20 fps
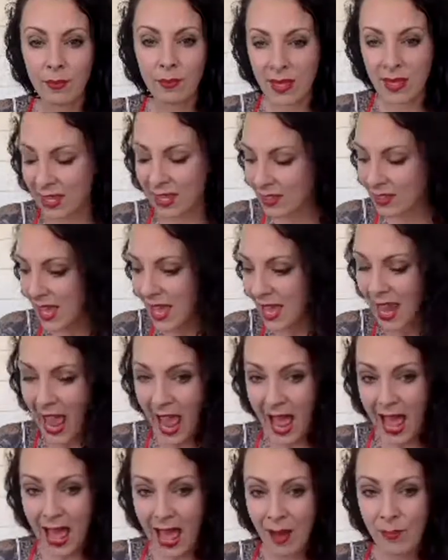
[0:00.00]
Get that
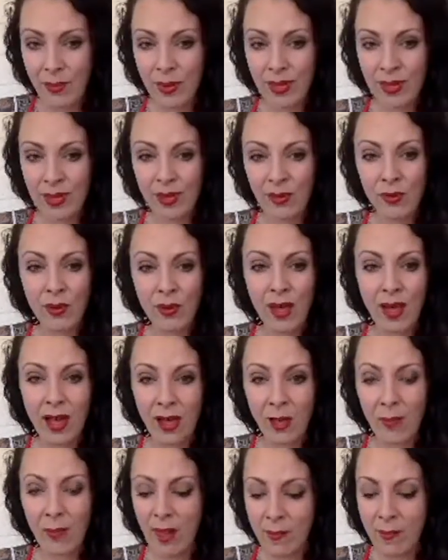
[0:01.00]
app. It will
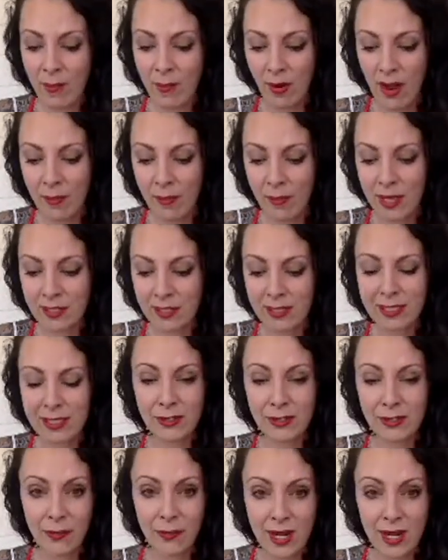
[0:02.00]
help, I promise.
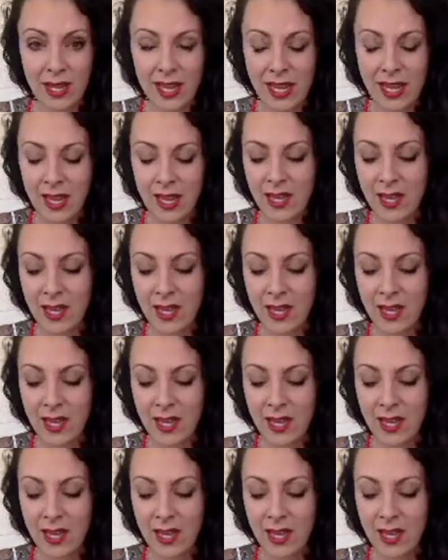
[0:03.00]
It's free.